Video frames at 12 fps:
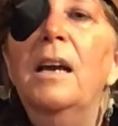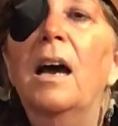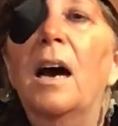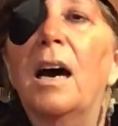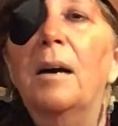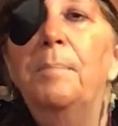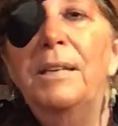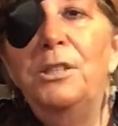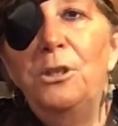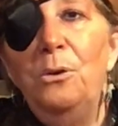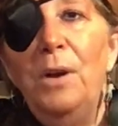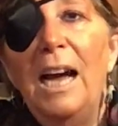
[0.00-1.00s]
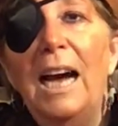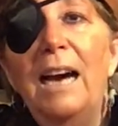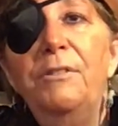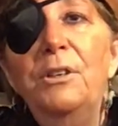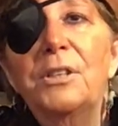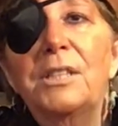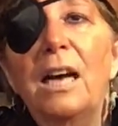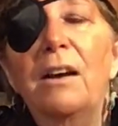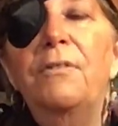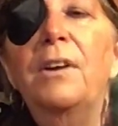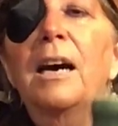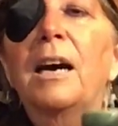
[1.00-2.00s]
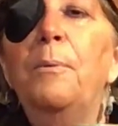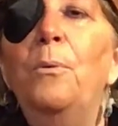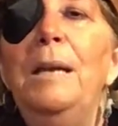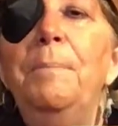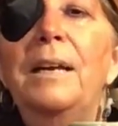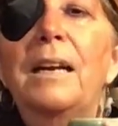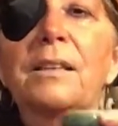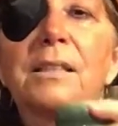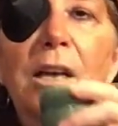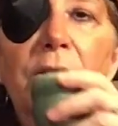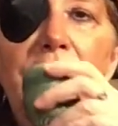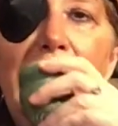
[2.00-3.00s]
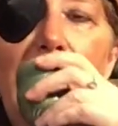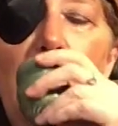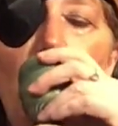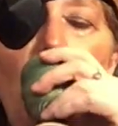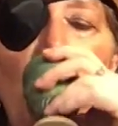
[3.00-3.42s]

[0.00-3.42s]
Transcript: but do have yourself a wee bit of self-care.